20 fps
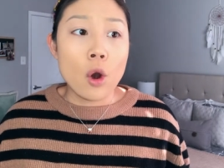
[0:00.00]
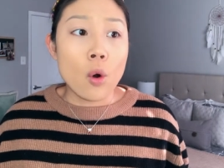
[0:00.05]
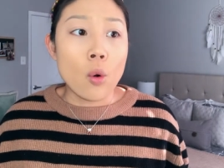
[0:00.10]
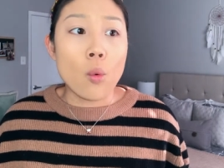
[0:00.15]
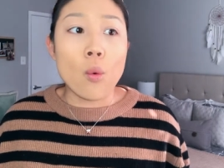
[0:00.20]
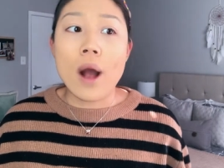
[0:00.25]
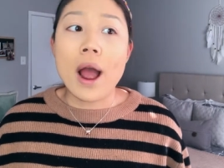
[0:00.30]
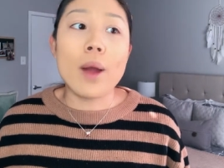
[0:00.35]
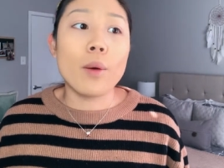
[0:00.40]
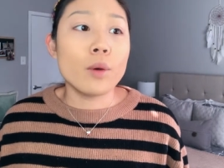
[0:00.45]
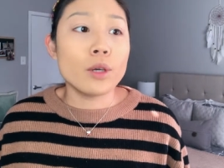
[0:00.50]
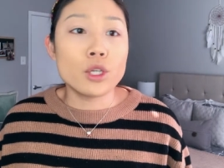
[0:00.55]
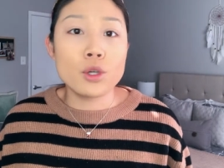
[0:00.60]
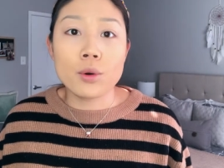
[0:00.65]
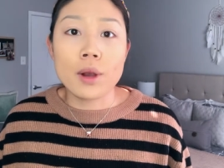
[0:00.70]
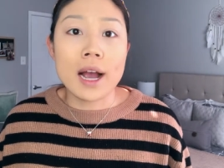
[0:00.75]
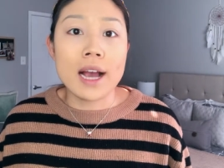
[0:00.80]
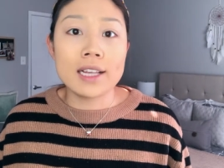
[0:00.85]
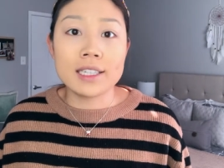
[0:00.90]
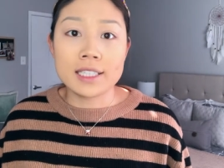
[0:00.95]
why would you
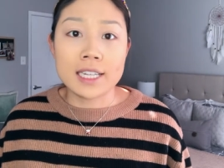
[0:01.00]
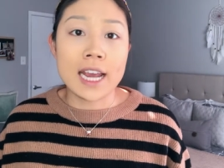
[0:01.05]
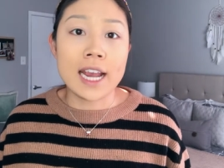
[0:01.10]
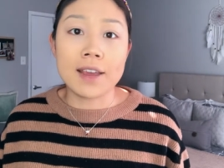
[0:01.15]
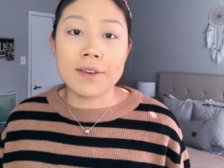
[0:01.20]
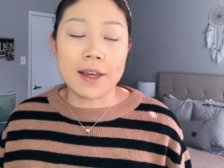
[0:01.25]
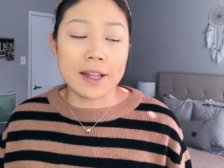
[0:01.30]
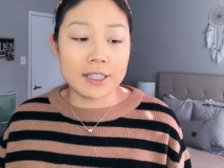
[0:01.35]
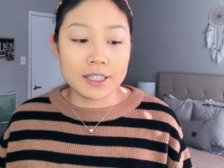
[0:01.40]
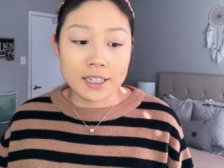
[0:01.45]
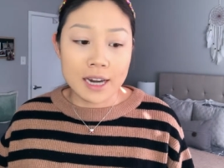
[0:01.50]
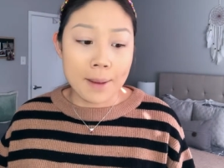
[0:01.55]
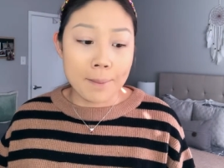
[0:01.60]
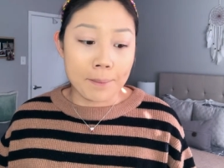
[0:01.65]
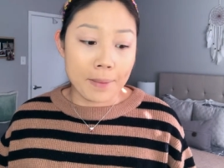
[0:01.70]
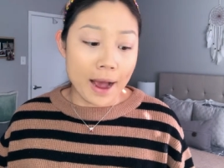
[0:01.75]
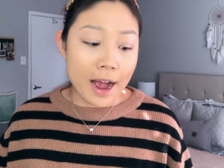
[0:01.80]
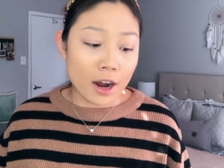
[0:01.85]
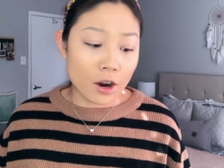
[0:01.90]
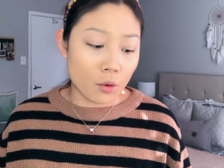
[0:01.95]
guys take that
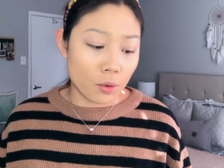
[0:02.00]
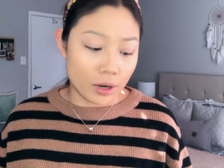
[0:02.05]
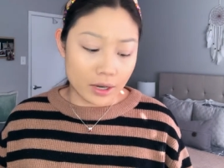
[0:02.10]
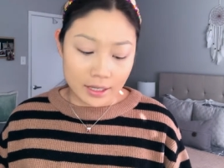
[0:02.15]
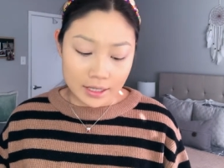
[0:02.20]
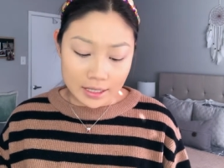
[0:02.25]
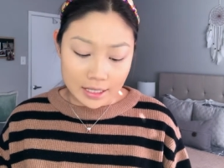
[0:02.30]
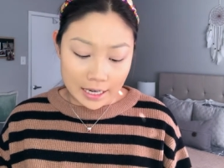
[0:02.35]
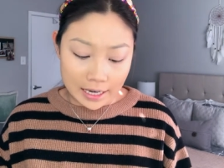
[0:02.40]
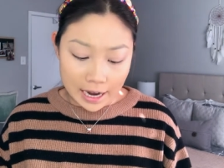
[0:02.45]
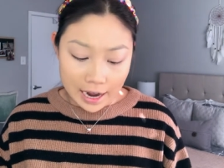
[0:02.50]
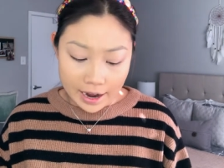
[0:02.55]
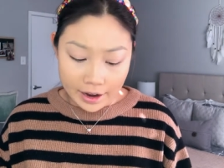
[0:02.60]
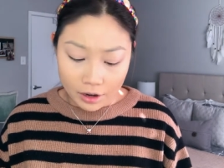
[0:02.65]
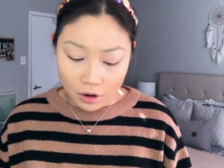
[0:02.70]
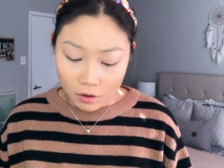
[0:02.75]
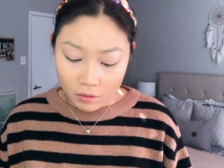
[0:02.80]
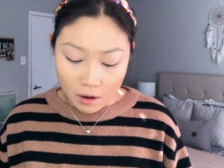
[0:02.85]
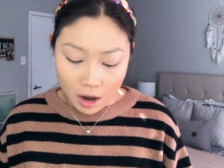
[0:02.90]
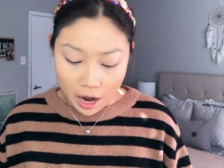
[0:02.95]
step backwards? Like, I
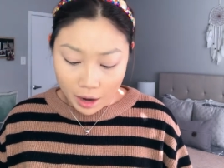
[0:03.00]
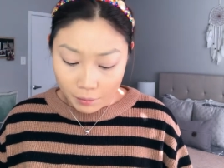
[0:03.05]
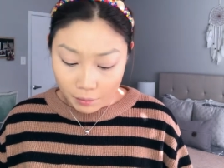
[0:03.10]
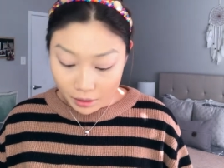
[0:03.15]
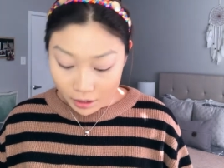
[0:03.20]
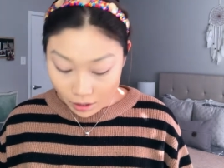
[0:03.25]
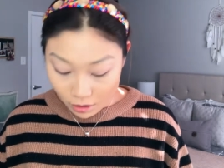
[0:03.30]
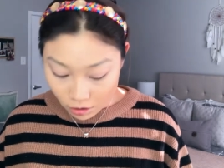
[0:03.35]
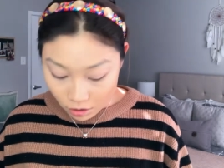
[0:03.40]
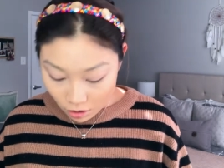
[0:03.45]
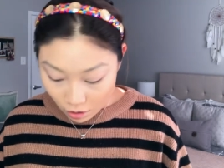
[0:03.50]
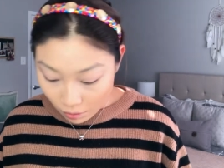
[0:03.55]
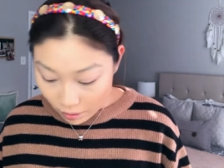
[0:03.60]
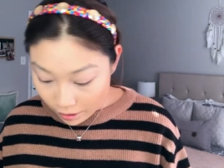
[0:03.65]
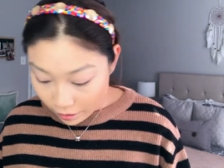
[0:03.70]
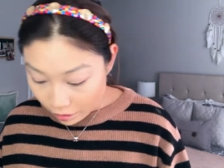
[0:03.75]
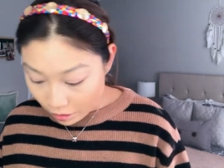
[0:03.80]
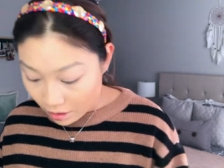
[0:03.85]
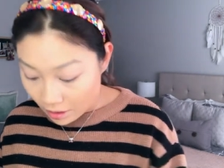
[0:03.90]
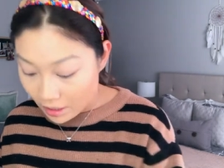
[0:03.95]
don't, I really don't
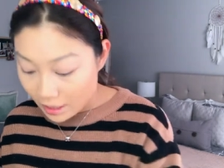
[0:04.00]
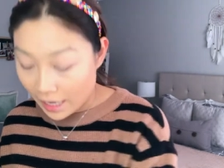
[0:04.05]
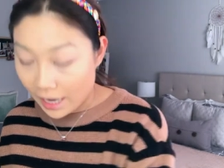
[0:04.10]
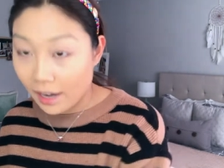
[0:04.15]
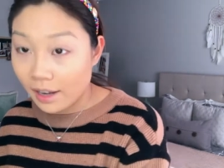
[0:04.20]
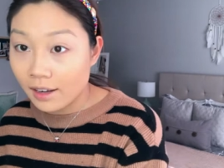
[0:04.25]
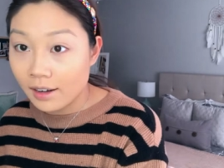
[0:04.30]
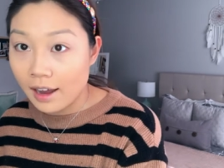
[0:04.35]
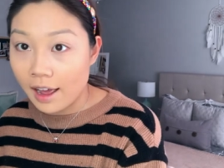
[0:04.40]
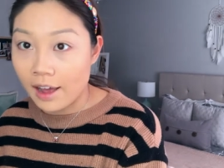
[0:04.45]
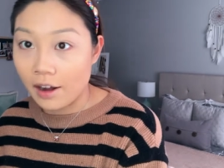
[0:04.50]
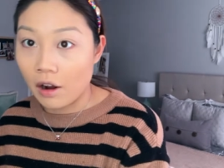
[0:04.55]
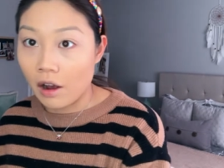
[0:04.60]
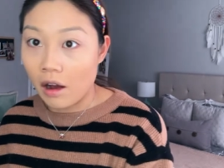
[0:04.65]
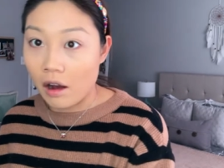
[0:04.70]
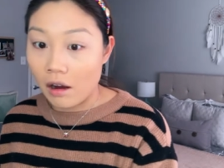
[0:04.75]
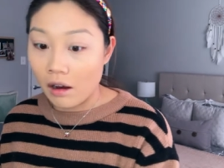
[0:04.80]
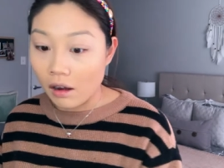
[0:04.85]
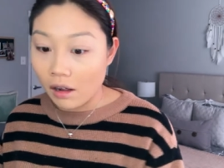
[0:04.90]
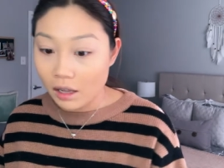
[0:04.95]
understand at
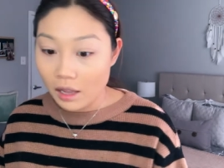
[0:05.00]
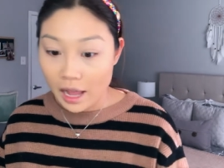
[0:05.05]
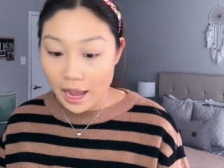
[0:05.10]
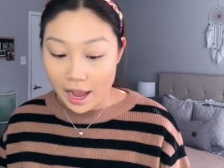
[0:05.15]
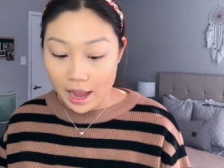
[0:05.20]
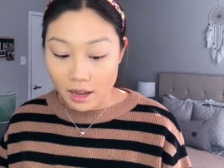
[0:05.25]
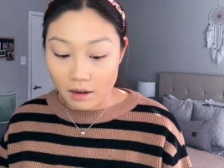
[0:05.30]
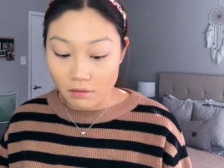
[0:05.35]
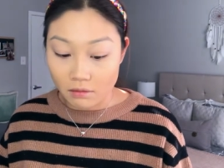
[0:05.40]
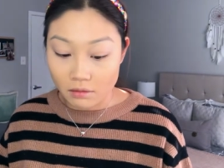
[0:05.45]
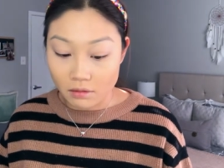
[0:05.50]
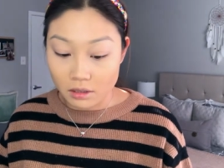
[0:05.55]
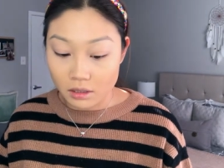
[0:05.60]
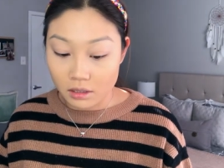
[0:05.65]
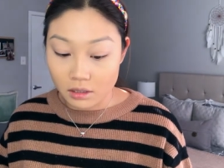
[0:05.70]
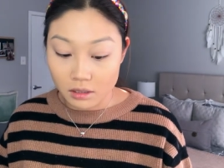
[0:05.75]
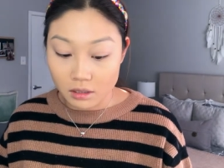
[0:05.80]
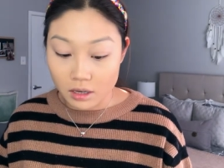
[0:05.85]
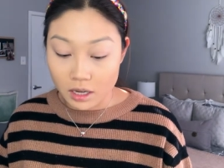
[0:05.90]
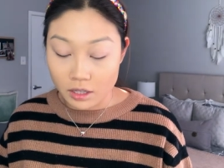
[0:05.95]
all. And
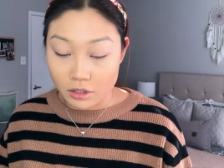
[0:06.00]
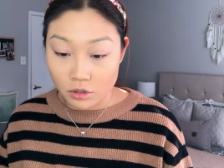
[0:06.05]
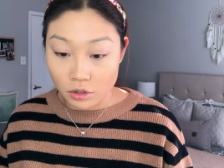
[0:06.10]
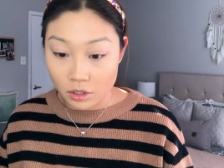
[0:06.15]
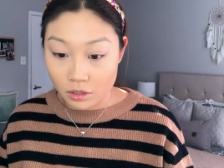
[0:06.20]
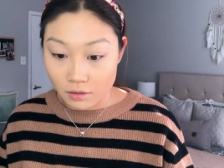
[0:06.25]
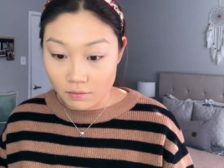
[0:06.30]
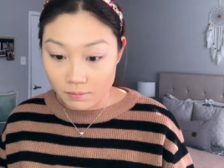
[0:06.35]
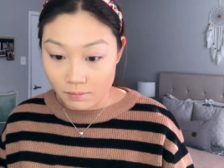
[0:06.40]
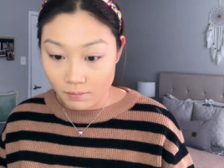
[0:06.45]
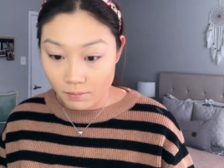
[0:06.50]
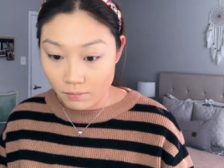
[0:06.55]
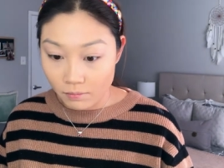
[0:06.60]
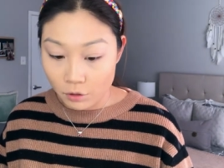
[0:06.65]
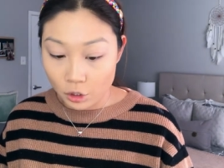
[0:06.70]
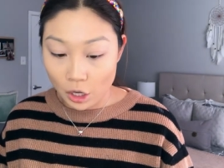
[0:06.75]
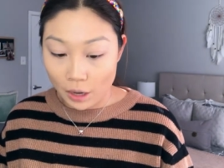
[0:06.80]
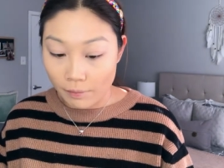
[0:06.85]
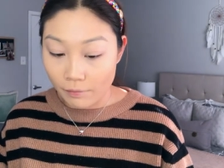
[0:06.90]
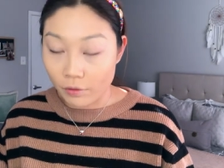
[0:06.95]
it's just
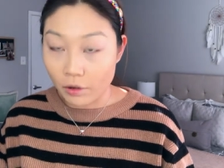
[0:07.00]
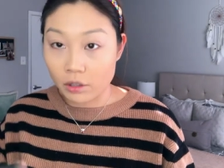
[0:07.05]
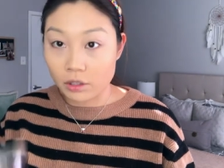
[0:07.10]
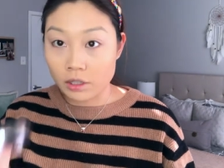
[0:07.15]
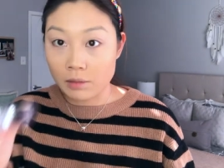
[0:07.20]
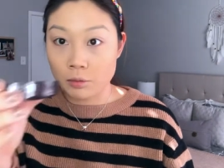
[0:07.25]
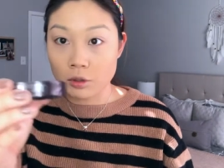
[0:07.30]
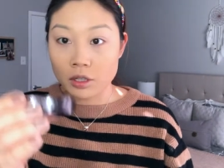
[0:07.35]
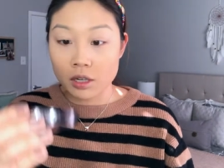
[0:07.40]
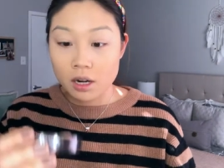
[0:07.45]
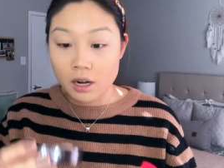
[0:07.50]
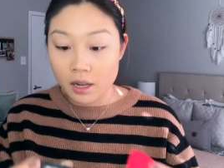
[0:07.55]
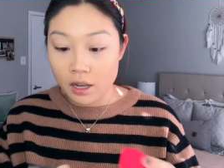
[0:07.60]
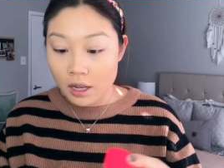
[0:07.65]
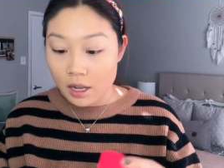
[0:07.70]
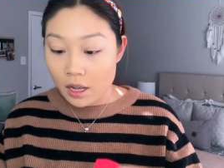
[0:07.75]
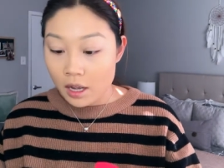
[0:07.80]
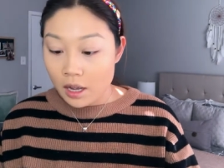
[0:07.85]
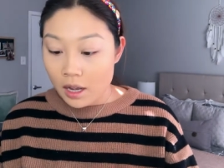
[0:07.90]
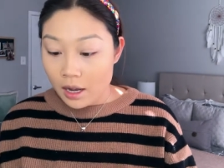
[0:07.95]
shameful. So I'm just gonna
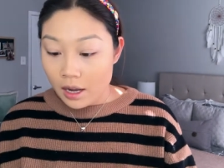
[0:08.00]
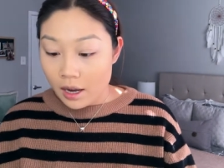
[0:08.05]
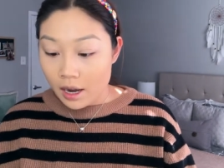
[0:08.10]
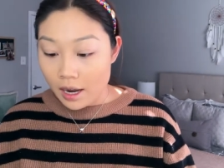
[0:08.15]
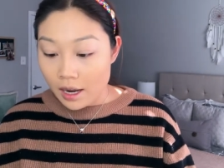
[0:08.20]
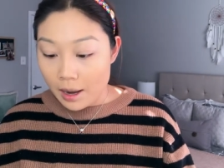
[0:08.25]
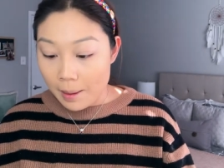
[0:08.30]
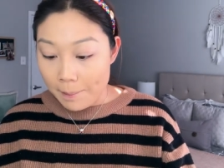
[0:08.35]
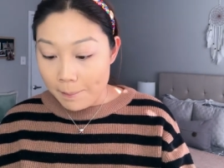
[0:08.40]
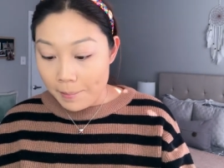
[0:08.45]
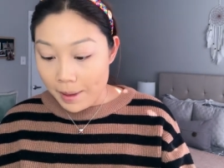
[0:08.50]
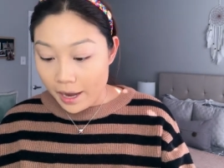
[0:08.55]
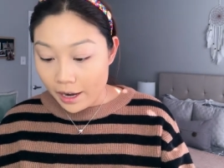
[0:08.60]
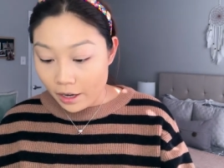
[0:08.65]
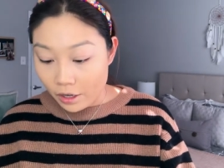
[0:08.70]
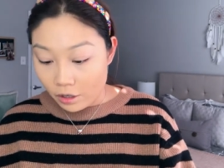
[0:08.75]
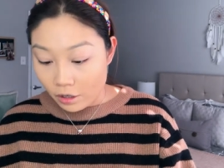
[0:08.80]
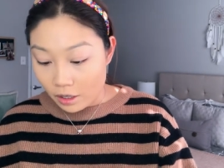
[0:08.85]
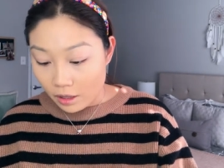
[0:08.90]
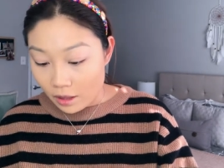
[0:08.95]
kind of bake
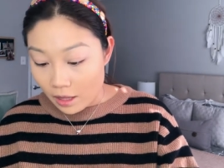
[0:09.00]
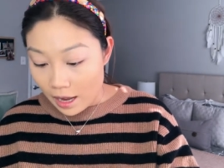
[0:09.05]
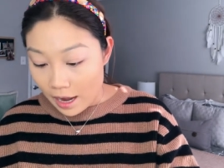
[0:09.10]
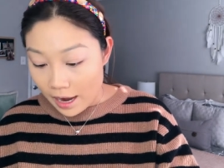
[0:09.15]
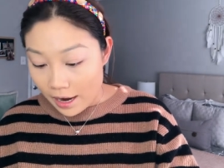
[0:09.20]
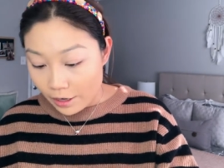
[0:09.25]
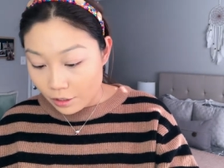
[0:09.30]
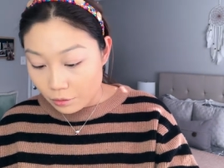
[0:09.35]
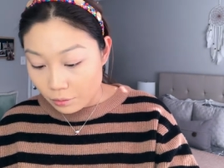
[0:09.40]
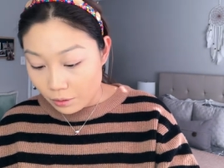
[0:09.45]
underneath the eyes